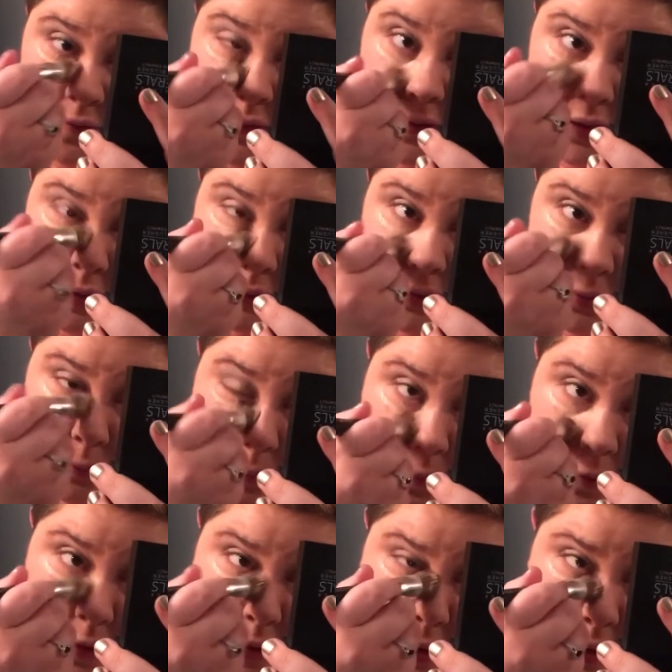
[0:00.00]
feel like you need
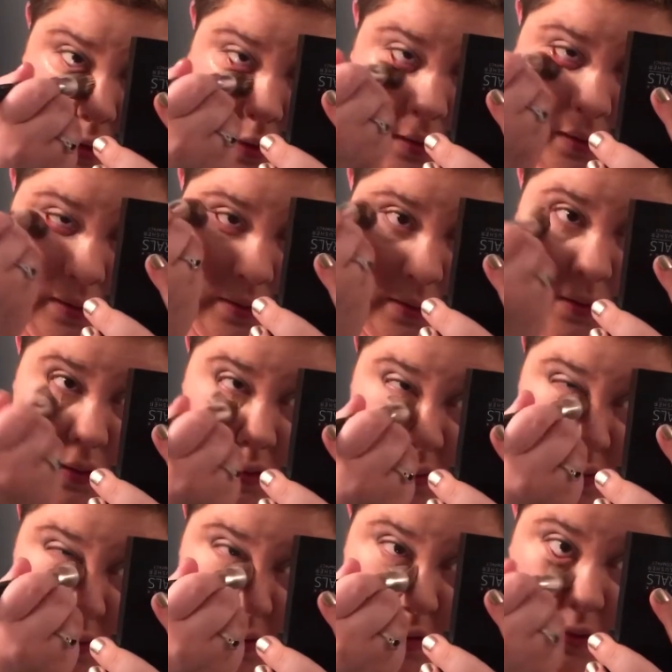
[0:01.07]
more,
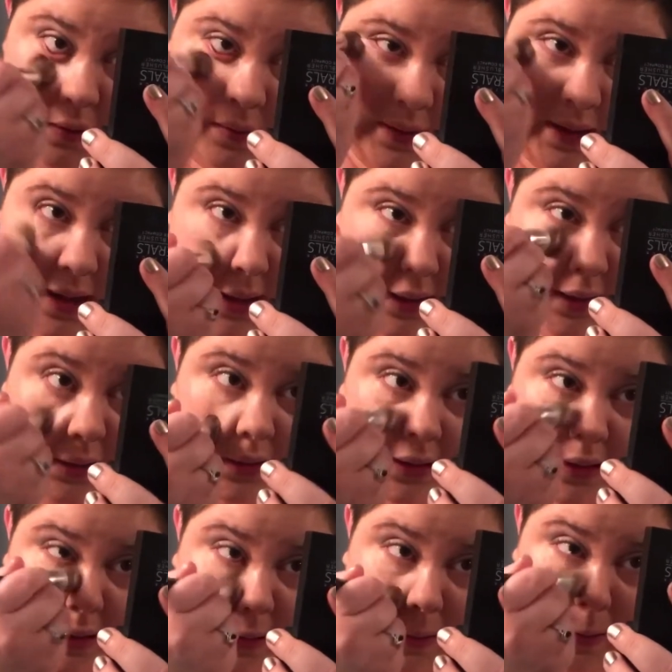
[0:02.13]
you can add it
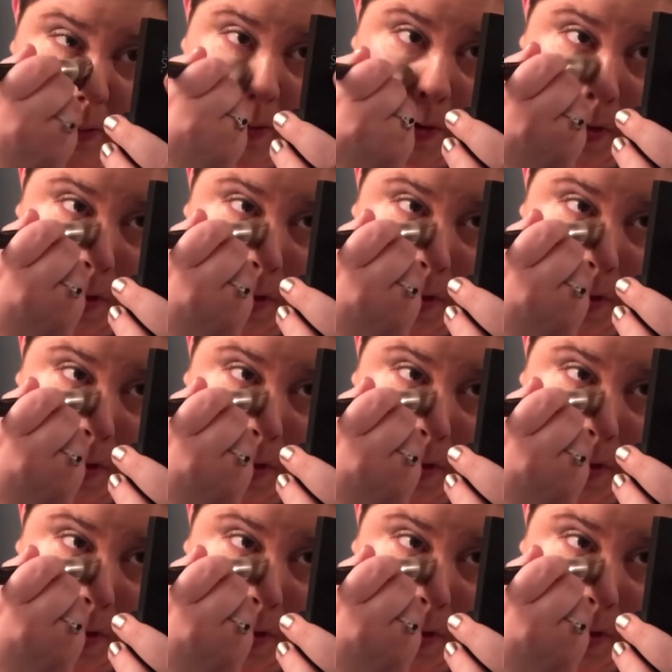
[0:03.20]
later.